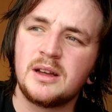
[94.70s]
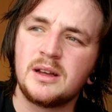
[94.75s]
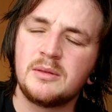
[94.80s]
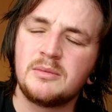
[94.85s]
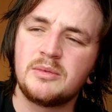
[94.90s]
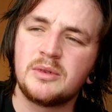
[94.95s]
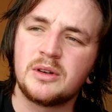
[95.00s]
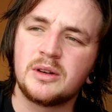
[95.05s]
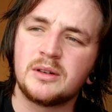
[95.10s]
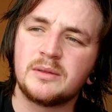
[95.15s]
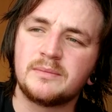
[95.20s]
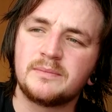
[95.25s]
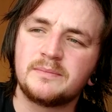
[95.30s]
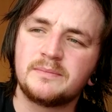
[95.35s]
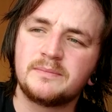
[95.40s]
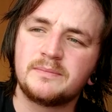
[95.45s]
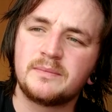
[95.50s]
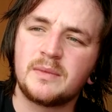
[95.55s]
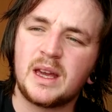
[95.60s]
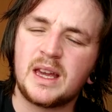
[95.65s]
but
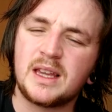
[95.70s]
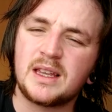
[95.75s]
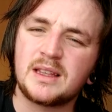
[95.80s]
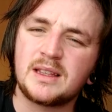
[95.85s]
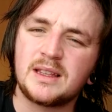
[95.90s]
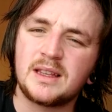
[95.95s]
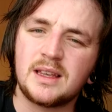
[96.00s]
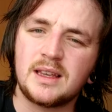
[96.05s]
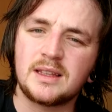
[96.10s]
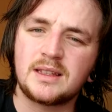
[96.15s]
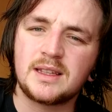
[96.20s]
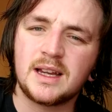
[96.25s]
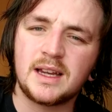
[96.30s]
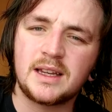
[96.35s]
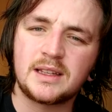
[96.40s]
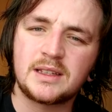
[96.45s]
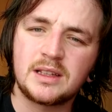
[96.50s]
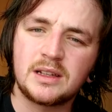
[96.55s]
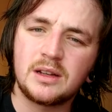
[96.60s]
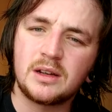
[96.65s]
it, it
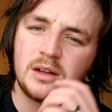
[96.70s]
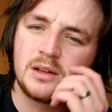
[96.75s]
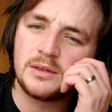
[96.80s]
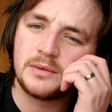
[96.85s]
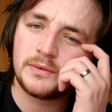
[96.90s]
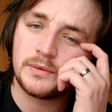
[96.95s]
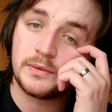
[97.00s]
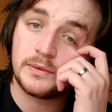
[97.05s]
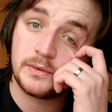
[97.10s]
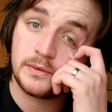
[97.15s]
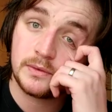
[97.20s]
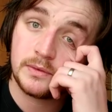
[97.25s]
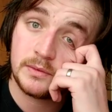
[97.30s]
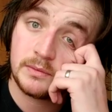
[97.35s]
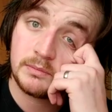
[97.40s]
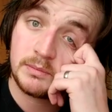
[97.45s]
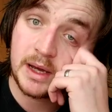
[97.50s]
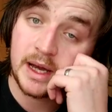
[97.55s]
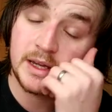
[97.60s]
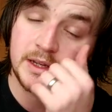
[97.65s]
takes a lot of
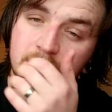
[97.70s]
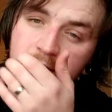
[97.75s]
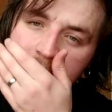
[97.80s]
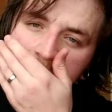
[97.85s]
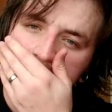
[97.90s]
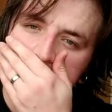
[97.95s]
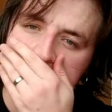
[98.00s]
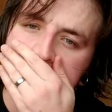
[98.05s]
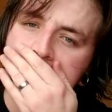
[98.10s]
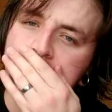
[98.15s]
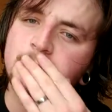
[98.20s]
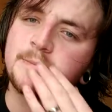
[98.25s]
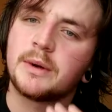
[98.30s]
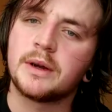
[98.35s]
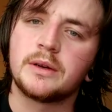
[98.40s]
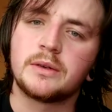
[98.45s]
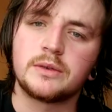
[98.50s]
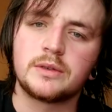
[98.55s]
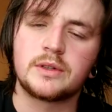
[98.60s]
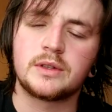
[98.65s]
patience, I
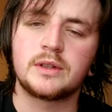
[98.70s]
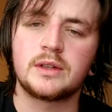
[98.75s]
suppose.